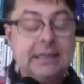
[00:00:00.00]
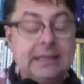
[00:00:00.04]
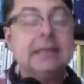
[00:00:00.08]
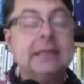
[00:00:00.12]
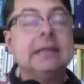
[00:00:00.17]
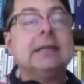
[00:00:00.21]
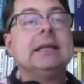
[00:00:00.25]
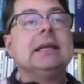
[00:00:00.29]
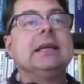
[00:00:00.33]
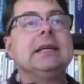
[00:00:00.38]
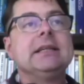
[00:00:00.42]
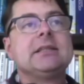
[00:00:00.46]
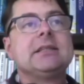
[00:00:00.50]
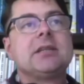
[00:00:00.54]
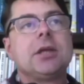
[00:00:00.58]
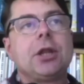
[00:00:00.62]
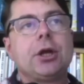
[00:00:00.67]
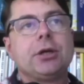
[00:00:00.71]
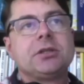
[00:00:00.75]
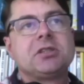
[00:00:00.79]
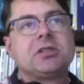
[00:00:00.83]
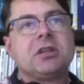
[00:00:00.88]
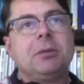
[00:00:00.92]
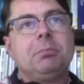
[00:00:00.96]
is that there are
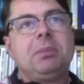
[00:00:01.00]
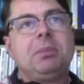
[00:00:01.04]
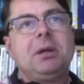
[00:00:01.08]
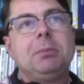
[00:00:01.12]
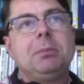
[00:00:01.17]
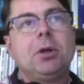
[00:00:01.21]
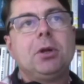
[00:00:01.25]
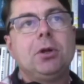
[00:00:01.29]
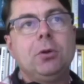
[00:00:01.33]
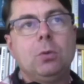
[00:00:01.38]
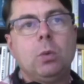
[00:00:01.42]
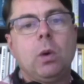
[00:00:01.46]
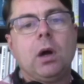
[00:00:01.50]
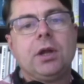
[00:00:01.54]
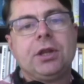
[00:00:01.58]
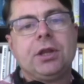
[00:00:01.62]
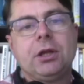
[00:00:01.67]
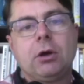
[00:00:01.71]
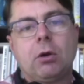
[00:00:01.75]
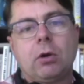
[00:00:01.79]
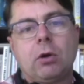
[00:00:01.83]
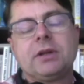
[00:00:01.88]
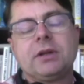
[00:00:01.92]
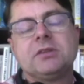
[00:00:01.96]
some people who want the
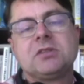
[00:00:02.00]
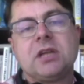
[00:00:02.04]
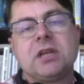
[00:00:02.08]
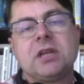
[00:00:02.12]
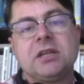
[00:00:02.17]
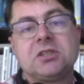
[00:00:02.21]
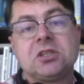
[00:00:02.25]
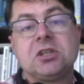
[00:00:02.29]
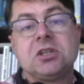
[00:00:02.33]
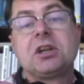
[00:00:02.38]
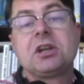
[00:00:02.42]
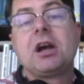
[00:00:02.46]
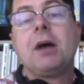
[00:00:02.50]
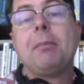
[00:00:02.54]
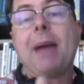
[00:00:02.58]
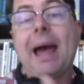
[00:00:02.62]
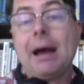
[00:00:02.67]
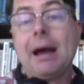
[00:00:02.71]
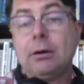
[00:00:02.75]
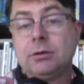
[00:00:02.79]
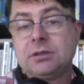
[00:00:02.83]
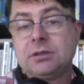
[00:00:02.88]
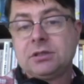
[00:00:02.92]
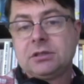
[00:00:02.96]
organization to come
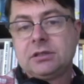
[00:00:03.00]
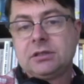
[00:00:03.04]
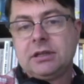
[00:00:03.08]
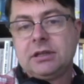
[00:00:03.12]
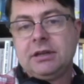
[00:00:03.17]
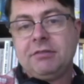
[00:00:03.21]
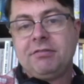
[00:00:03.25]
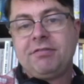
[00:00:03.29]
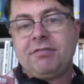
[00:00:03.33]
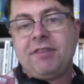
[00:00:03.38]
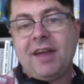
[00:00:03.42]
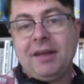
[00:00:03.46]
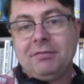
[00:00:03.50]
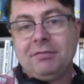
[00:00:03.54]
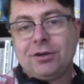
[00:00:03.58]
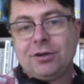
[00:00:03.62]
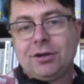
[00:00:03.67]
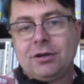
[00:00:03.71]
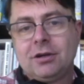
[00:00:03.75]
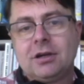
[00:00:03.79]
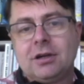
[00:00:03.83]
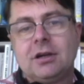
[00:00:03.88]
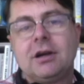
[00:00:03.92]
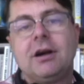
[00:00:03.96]
out in
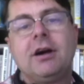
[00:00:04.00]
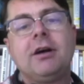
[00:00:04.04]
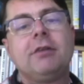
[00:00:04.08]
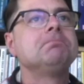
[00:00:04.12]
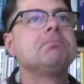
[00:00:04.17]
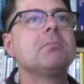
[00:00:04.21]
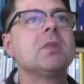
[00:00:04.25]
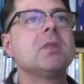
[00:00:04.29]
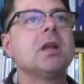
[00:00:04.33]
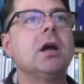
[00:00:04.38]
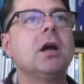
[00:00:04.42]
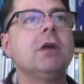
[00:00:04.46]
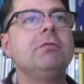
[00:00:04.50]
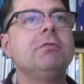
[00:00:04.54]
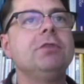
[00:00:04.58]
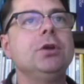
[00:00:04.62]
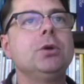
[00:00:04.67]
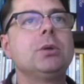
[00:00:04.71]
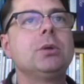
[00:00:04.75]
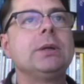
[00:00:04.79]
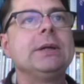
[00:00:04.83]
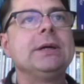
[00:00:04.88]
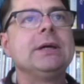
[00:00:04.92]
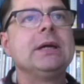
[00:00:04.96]
favor of, of
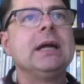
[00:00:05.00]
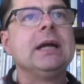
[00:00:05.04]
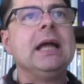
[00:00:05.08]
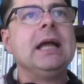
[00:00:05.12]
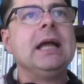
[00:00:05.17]
nuclear